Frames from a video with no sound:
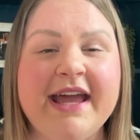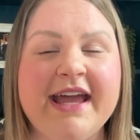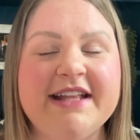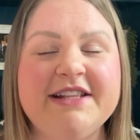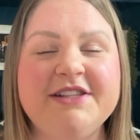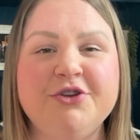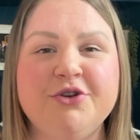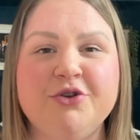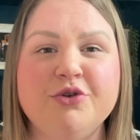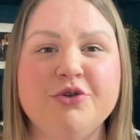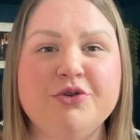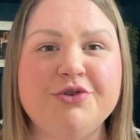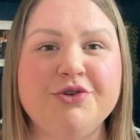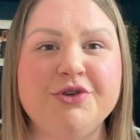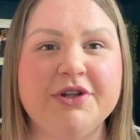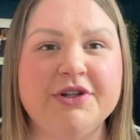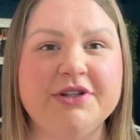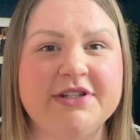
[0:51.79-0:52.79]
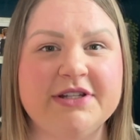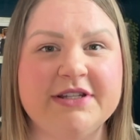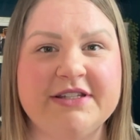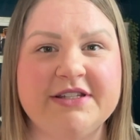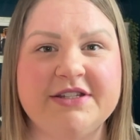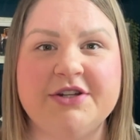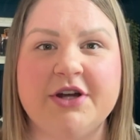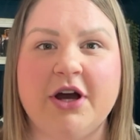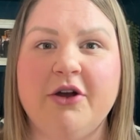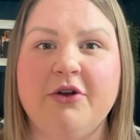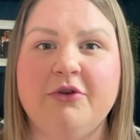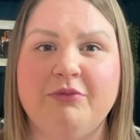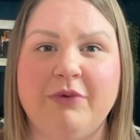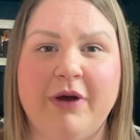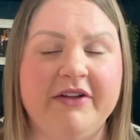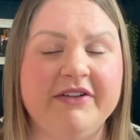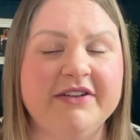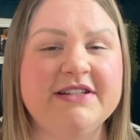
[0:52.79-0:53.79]
it's crucial to start
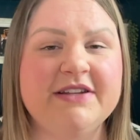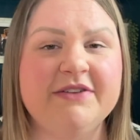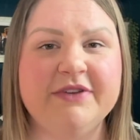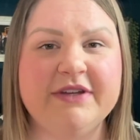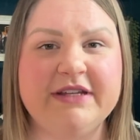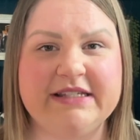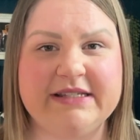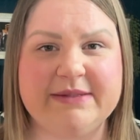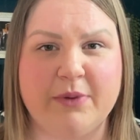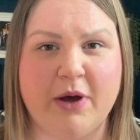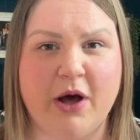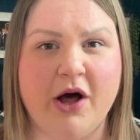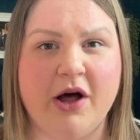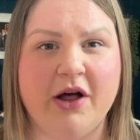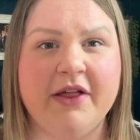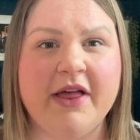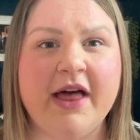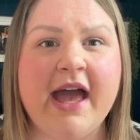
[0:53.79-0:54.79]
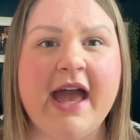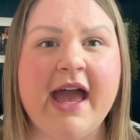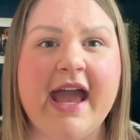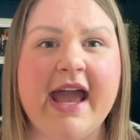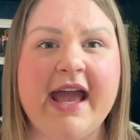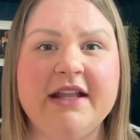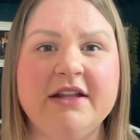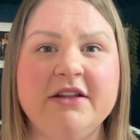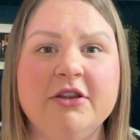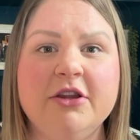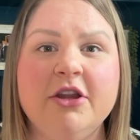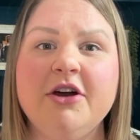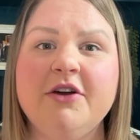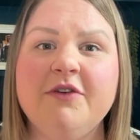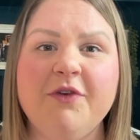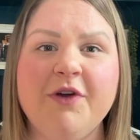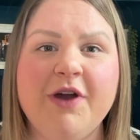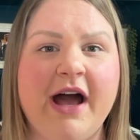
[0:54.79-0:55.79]
relatively small and look
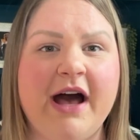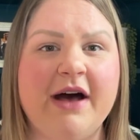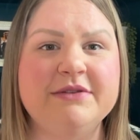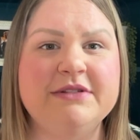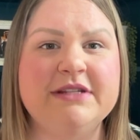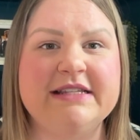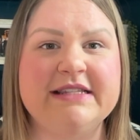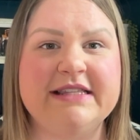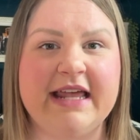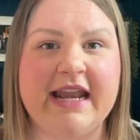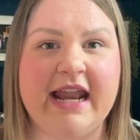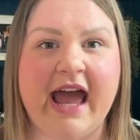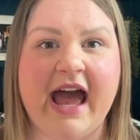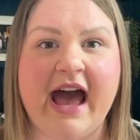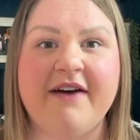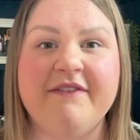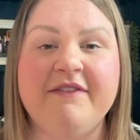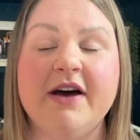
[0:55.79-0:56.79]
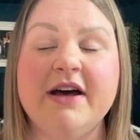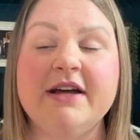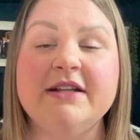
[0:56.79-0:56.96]
for houses that have a